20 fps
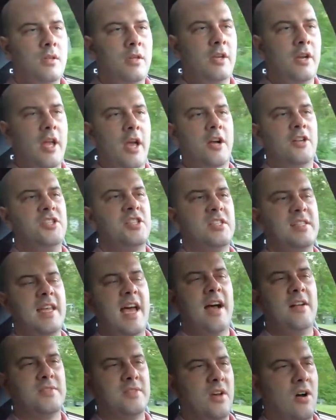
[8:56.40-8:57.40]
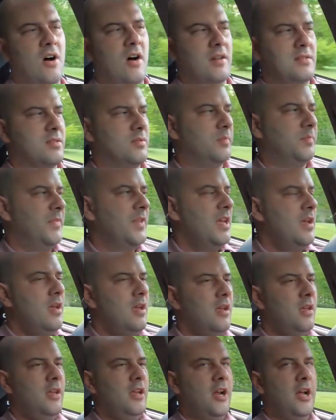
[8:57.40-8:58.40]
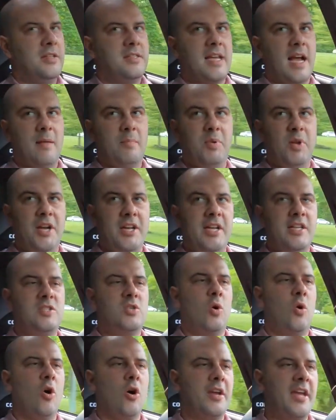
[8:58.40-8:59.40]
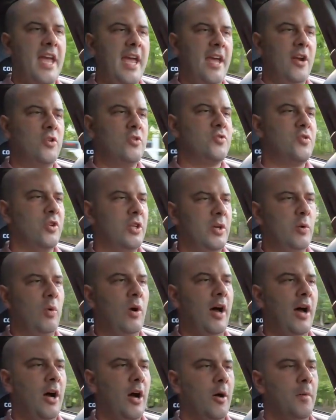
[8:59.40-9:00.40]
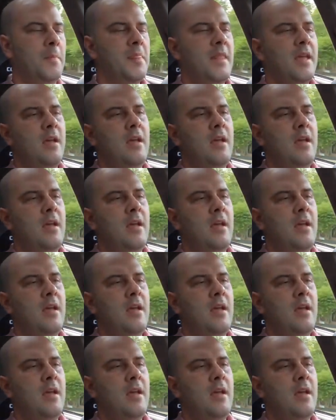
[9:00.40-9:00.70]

You know, it just sounds awesome. You know, it's got plenty of torque, it handles really well.